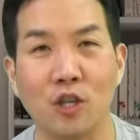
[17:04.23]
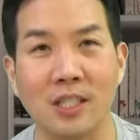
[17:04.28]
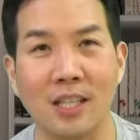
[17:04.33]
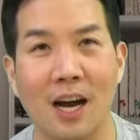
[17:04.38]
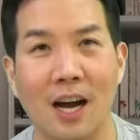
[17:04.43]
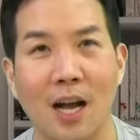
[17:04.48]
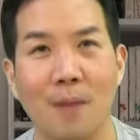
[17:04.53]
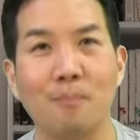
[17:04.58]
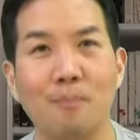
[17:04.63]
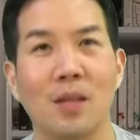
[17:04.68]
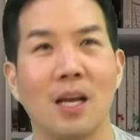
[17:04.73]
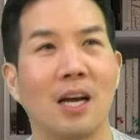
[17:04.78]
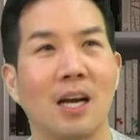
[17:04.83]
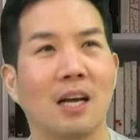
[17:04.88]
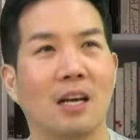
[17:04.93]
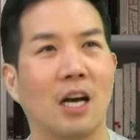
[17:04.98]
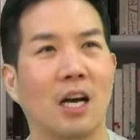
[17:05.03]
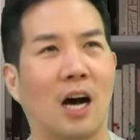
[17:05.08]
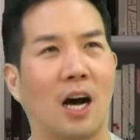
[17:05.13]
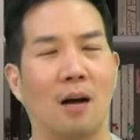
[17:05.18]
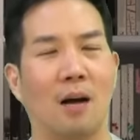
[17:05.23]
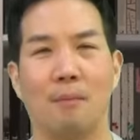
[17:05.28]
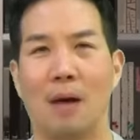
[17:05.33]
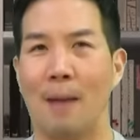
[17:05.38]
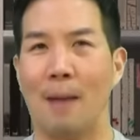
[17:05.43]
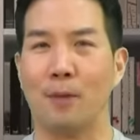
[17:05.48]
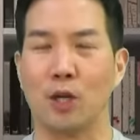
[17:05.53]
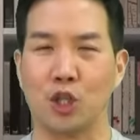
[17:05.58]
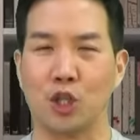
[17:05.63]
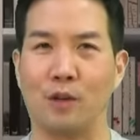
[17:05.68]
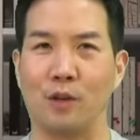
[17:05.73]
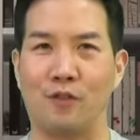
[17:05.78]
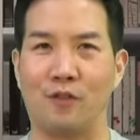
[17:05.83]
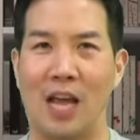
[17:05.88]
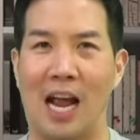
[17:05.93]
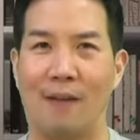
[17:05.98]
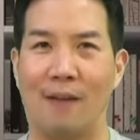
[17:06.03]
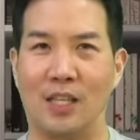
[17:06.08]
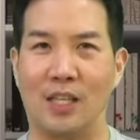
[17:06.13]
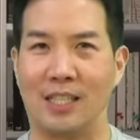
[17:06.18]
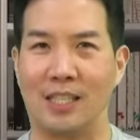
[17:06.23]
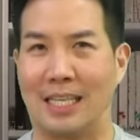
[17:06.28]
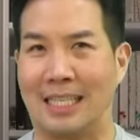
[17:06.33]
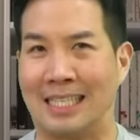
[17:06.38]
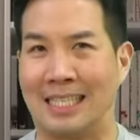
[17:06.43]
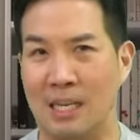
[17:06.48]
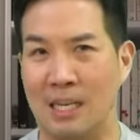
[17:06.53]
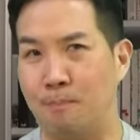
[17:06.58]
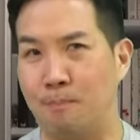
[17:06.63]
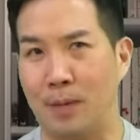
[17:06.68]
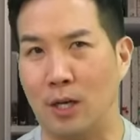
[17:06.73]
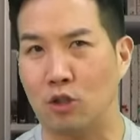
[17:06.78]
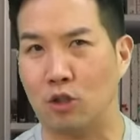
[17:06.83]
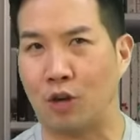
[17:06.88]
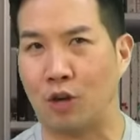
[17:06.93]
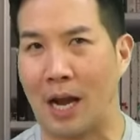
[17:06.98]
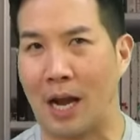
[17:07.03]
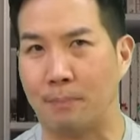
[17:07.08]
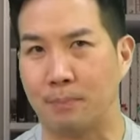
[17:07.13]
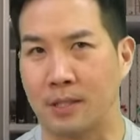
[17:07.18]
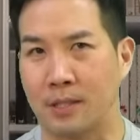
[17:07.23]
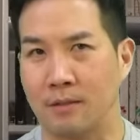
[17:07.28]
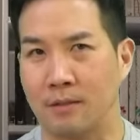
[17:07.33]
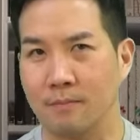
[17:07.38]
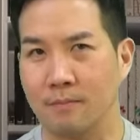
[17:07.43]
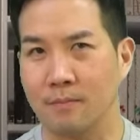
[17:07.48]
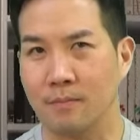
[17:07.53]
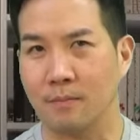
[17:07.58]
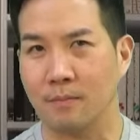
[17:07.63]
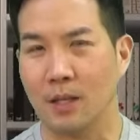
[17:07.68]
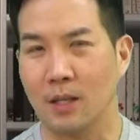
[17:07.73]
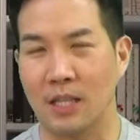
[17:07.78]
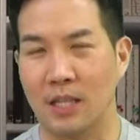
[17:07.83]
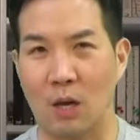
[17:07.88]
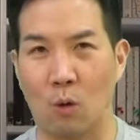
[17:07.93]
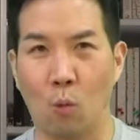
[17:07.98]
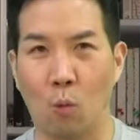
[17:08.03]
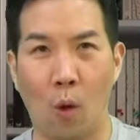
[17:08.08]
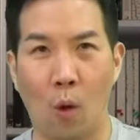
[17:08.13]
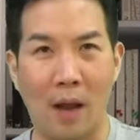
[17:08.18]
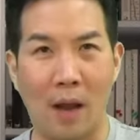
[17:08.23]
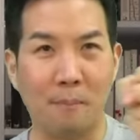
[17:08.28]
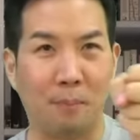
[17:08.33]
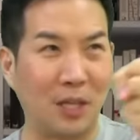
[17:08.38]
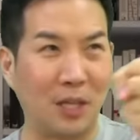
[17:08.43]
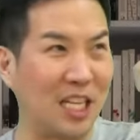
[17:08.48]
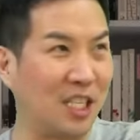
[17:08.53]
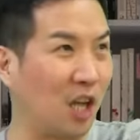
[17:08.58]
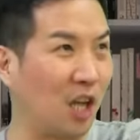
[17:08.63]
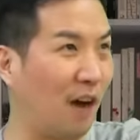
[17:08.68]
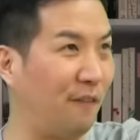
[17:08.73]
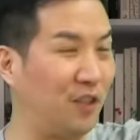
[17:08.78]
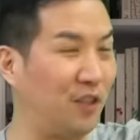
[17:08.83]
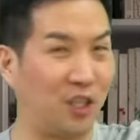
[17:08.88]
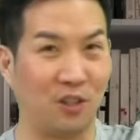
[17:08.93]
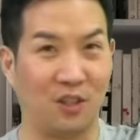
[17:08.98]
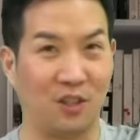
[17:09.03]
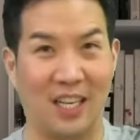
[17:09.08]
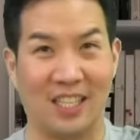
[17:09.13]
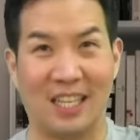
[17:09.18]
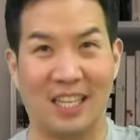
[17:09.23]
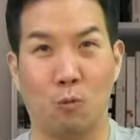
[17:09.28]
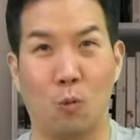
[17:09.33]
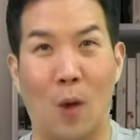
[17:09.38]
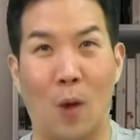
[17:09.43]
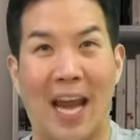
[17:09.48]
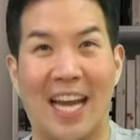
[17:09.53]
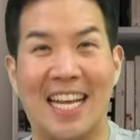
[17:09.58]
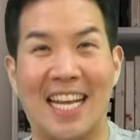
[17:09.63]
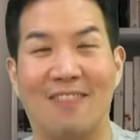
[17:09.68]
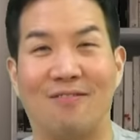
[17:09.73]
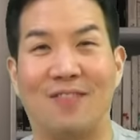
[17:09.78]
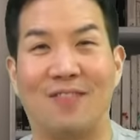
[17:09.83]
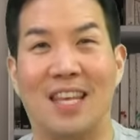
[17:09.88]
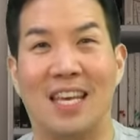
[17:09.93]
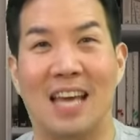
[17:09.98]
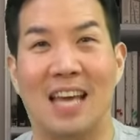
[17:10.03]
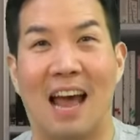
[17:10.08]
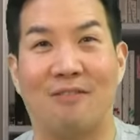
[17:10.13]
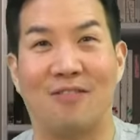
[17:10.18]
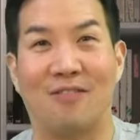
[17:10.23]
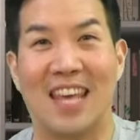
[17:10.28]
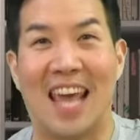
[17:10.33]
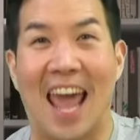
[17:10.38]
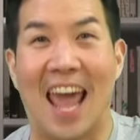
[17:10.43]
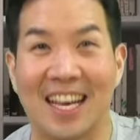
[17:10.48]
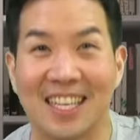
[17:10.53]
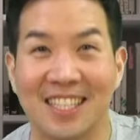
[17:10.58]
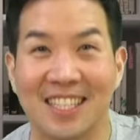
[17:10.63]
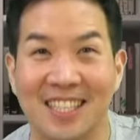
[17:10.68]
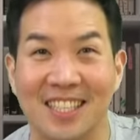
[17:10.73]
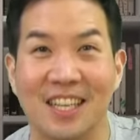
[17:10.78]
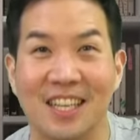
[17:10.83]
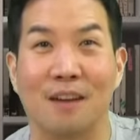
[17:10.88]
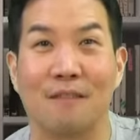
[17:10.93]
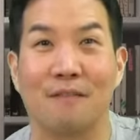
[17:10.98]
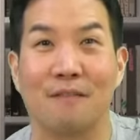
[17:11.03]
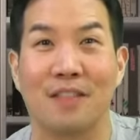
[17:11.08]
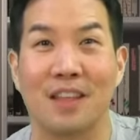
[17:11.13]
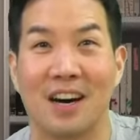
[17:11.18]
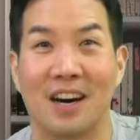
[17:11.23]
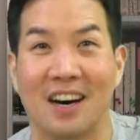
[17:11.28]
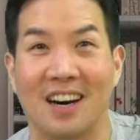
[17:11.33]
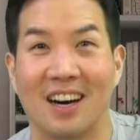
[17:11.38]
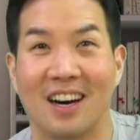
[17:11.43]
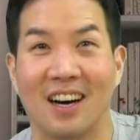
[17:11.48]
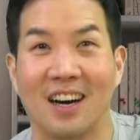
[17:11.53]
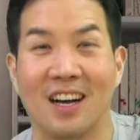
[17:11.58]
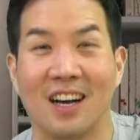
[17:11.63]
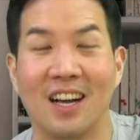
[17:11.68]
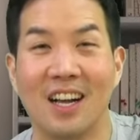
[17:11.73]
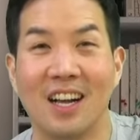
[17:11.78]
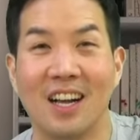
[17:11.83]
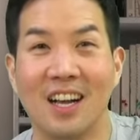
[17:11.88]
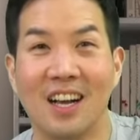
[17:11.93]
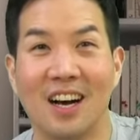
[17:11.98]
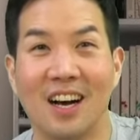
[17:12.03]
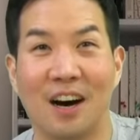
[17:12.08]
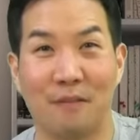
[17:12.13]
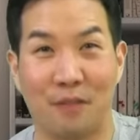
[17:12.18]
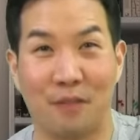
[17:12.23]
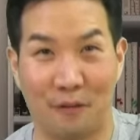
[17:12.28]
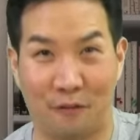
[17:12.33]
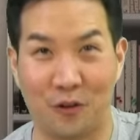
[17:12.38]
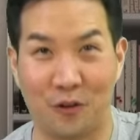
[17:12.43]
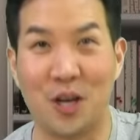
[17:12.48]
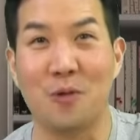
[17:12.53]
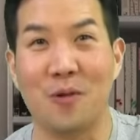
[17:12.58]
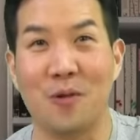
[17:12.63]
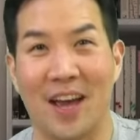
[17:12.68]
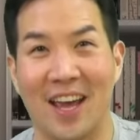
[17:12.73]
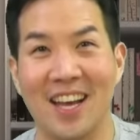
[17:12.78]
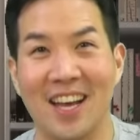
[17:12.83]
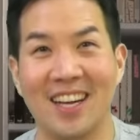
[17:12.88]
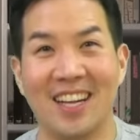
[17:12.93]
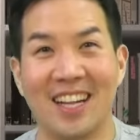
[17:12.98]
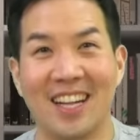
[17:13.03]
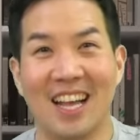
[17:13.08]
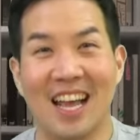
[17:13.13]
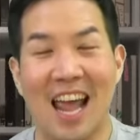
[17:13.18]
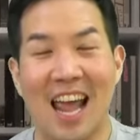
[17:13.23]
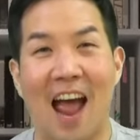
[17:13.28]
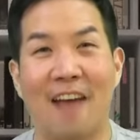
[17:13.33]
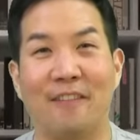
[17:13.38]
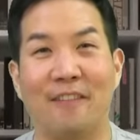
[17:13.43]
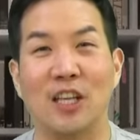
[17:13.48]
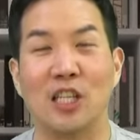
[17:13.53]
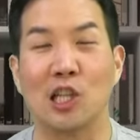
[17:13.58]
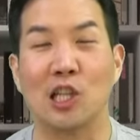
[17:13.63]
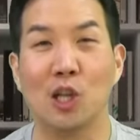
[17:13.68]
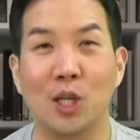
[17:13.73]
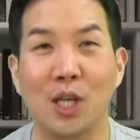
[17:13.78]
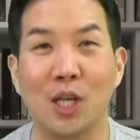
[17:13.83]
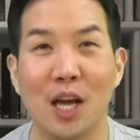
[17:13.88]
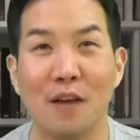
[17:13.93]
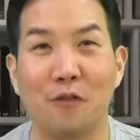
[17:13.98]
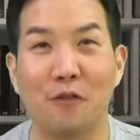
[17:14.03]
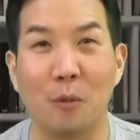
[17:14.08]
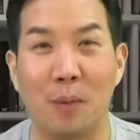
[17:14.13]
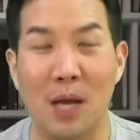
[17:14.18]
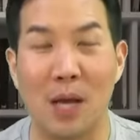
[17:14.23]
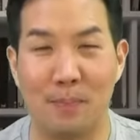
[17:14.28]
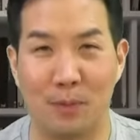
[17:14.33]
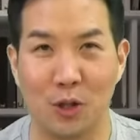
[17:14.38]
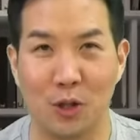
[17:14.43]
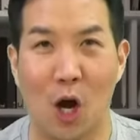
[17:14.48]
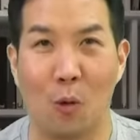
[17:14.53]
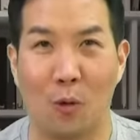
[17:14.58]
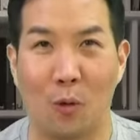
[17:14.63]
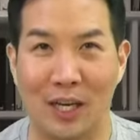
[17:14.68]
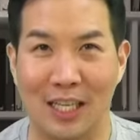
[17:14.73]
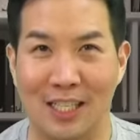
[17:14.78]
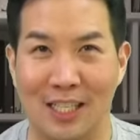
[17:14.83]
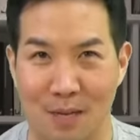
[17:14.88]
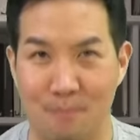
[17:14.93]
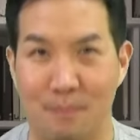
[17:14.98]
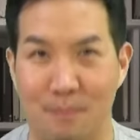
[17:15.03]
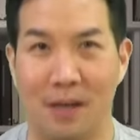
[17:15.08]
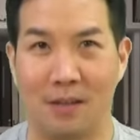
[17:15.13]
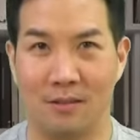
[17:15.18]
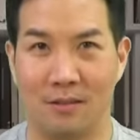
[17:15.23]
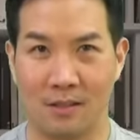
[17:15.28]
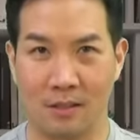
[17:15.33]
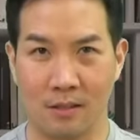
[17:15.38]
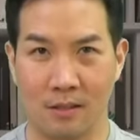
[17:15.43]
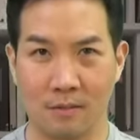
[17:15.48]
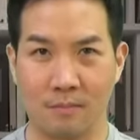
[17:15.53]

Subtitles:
time, I'm not sure if you have these like seatbelt traps. Like one police officer is like waiting at the exit of the freeway, and he's looking for people not wearing seatbelts.